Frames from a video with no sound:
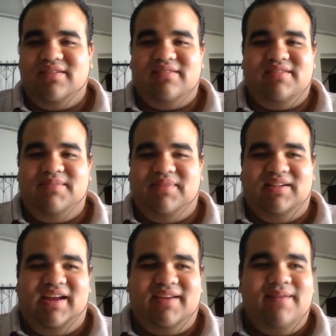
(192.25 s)
Simple,
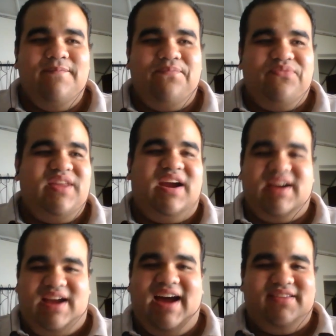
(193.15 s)
like there are
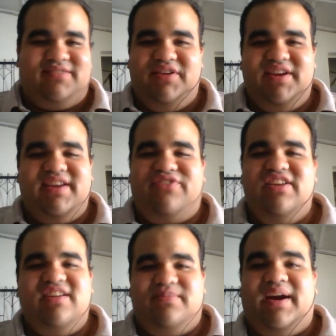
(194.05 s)
guys doing
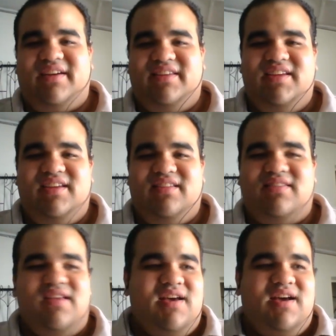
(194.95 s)
affiliate marketing,
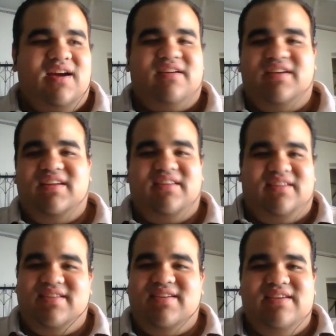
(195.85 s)

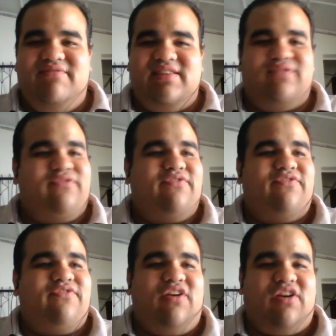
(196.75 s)
earning even
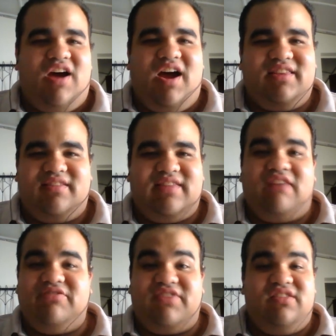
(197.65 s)
four hundred
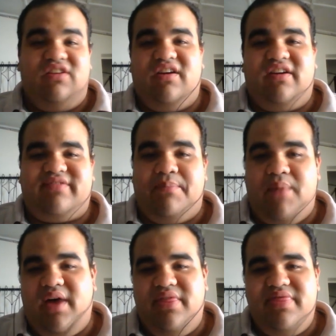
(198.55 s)
thousand dollars a
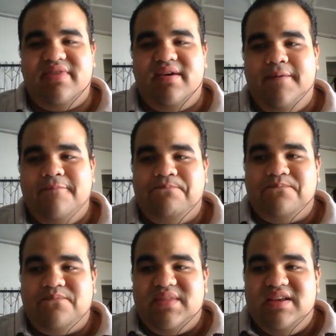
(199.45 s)
month,
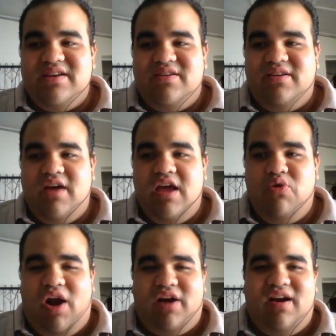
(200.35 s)

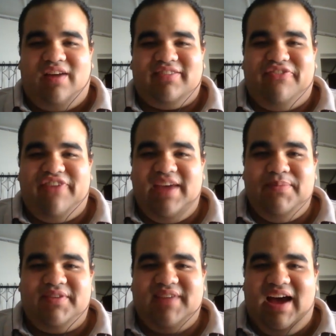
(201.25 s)
who are not
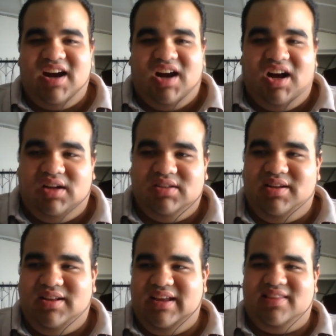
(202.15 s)
famous at all.
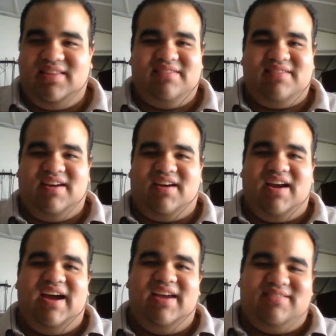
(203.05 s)
Like these are
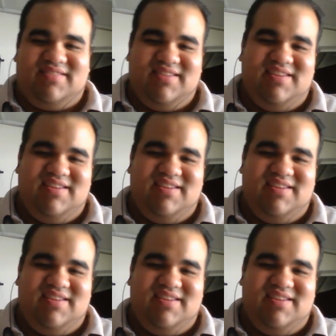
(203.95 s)
guys